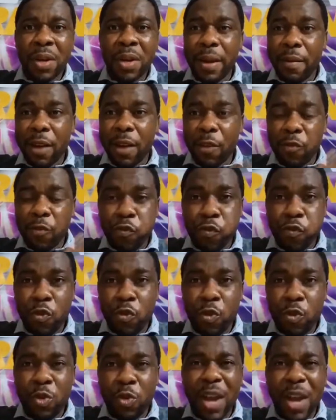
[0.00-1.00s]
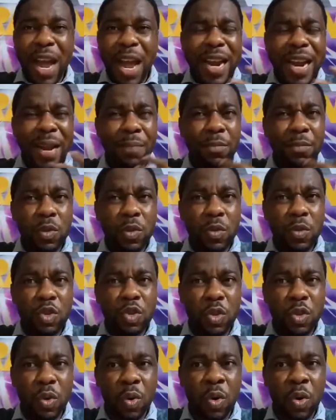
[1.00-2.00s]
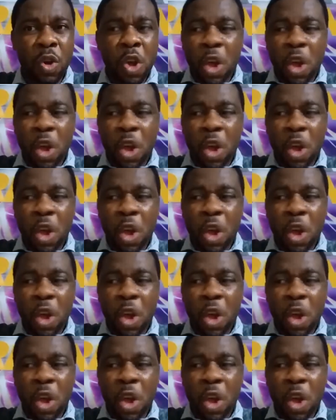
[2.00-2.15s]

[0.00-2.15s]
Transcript: There are food I am used to.